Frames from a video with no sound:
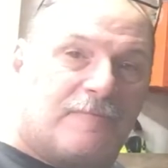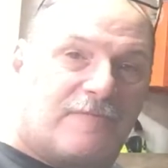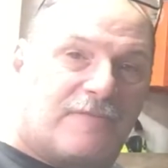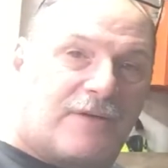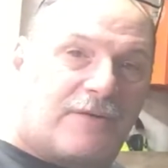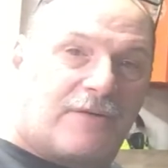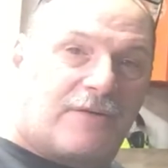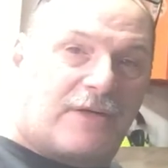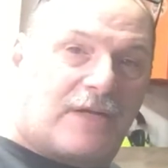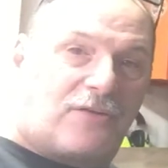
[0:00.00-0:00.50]

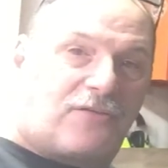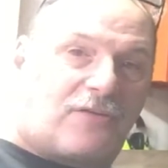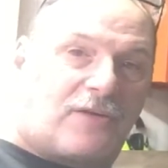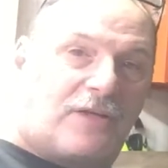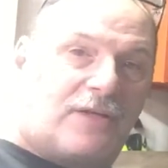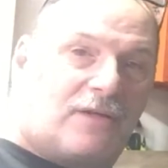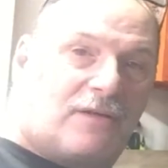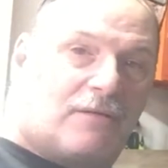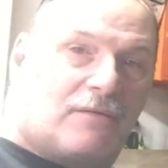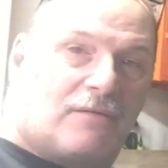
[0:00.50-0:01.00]
very
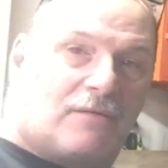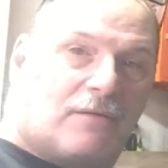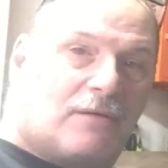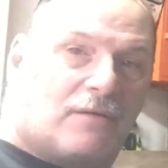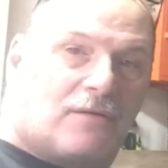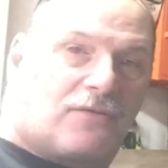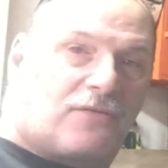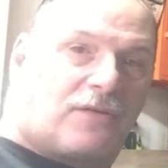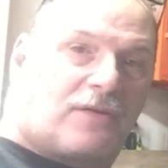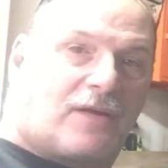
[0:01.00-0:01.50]
nicely.
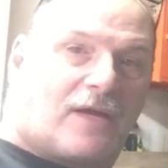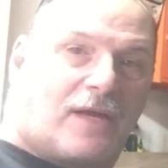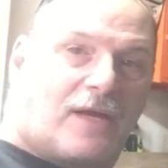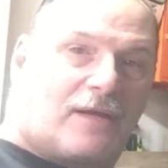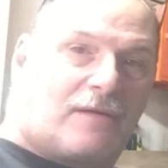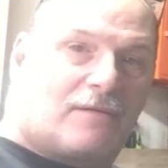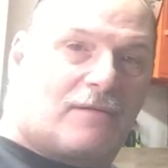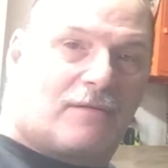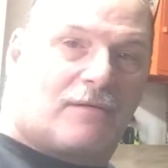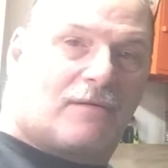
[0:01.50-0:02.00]
See
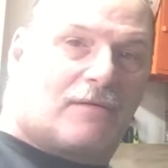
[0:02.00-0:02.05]
that?